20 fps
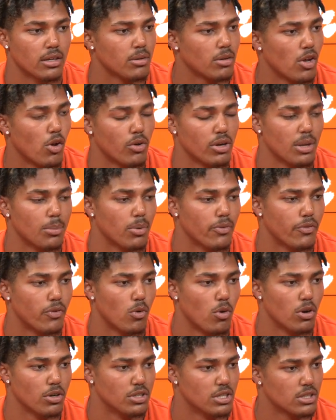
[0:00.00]
going in
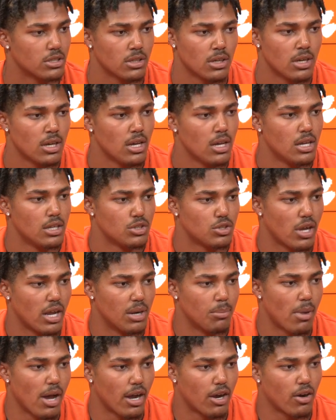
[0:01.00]
before, just training
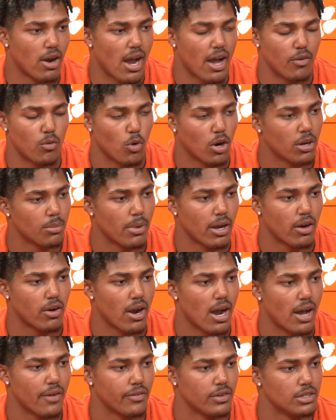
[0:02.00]
my craft, working my
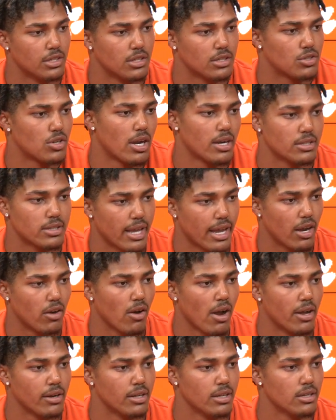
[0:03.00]
craft, and just trying to stay
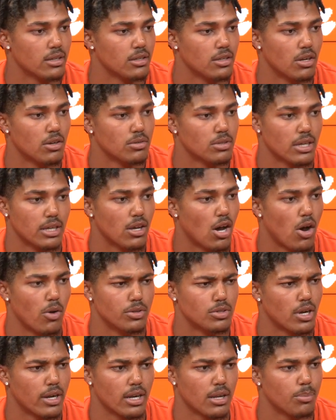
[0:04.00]
grounded, you know what I'm saying, always
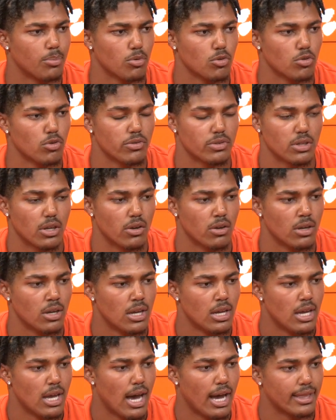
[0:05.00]
trying to improve. So
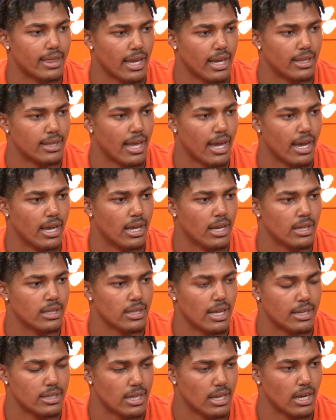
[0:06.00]
I think they
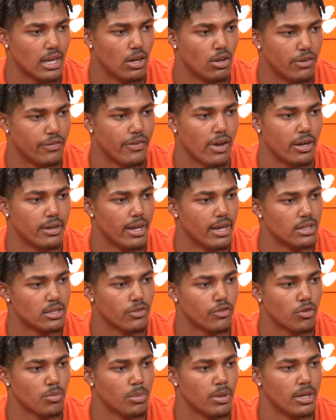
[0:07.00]
set a good foundation
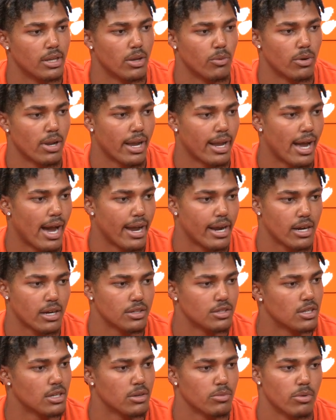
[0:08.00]
for me, and then when I got here in
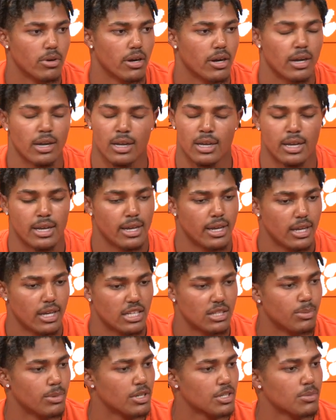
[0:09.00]
January,
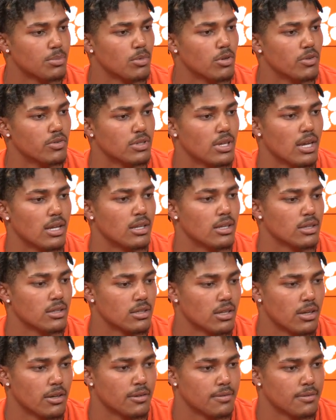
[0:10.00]
it's been a smooth sailing. So.